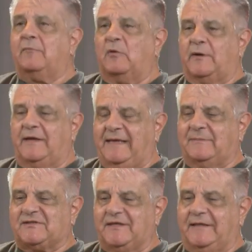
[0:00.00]
but what I
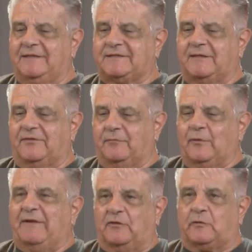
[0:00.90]
am saying is that
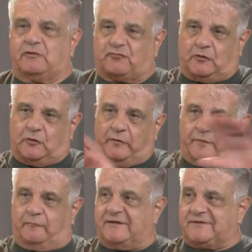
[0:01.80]
we have no control
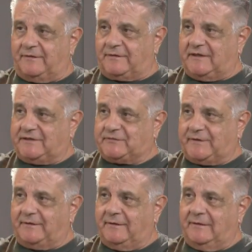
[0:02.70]
over the rest of the country.
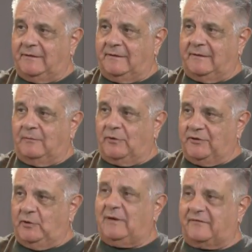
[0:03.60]
No, we don't. What
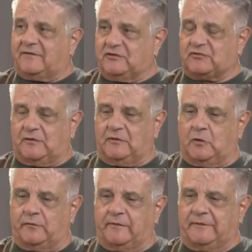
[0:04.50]
you have
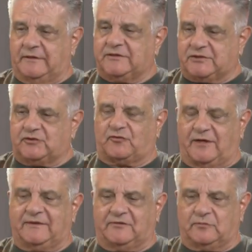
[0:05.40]
control over, at least you're
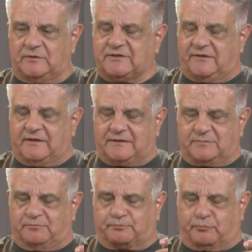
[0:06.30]
trying to, which I think
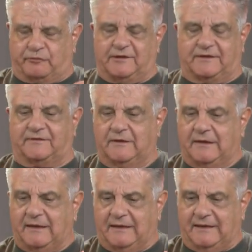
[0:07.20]
is brilliant,
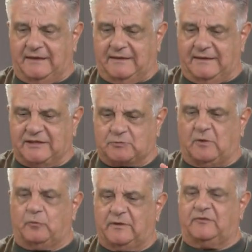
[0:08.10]
is
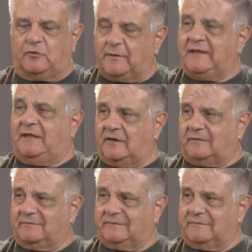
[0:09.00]
what we're doing here.